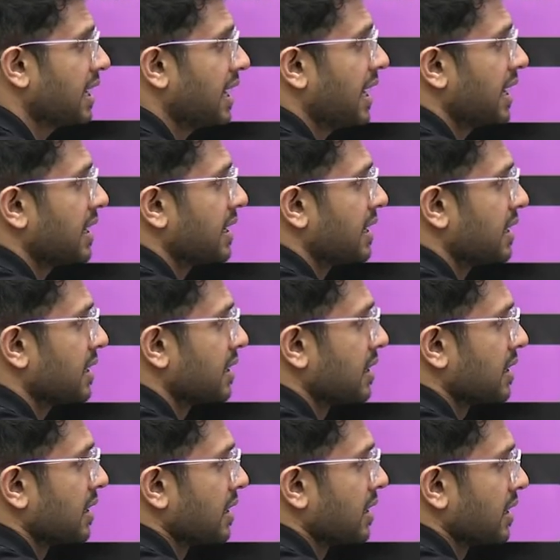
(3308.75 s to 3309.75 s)
We can
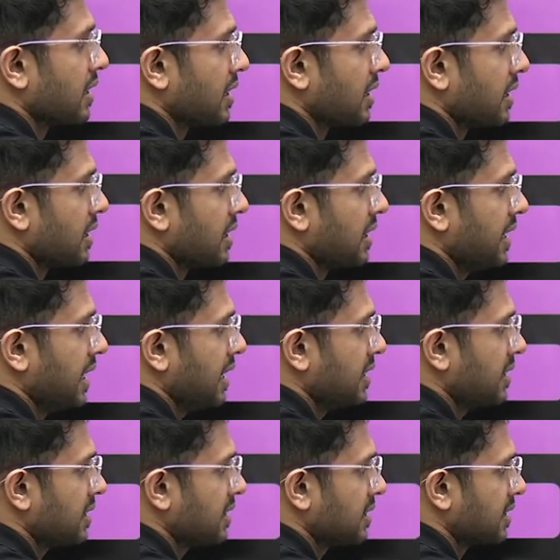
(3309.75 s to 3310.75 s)

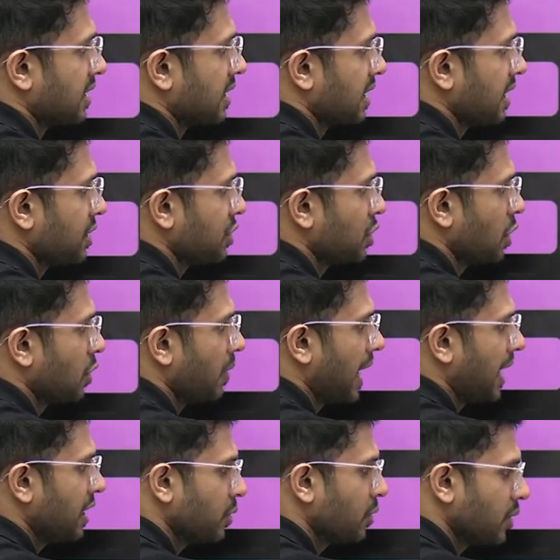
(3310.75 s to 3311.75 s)
take this ratio
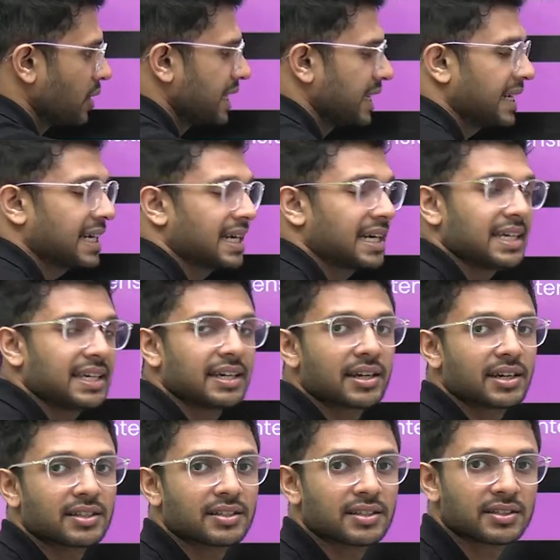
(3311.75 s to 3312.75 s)
value directly
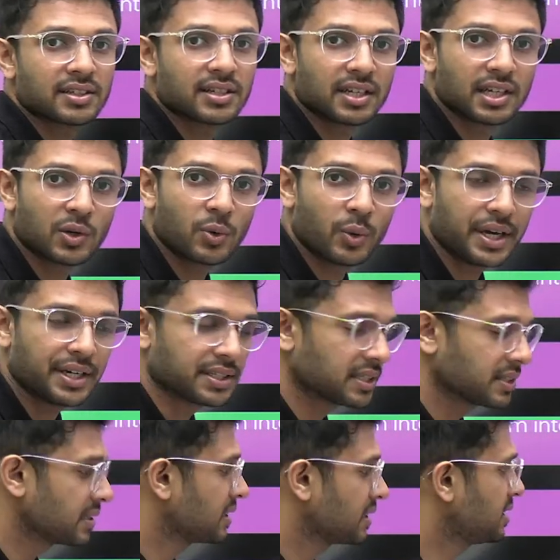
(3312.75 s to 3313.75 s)
here in this
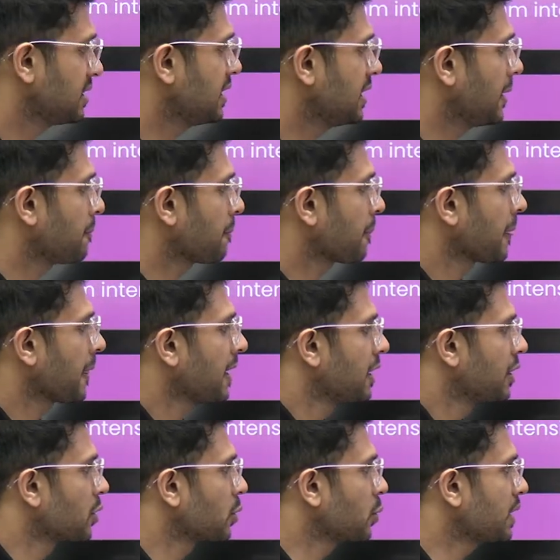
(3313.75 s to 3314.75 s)
equation. Theek hai?
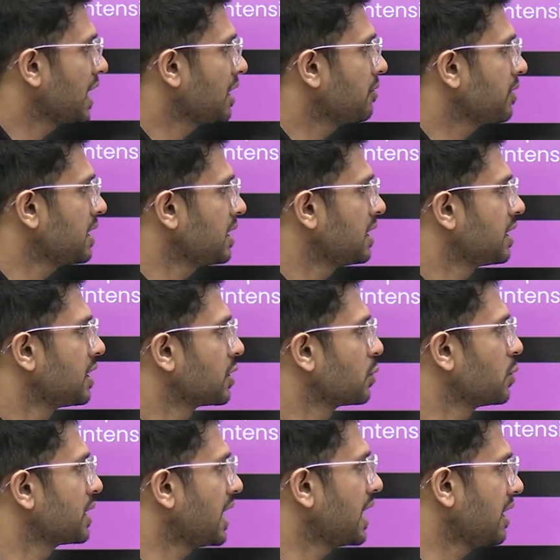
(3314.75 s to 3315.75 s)
root
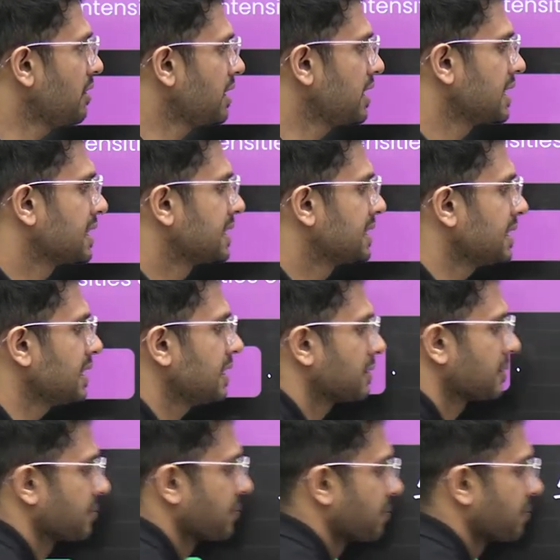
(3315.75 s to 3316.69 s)
I1, 3.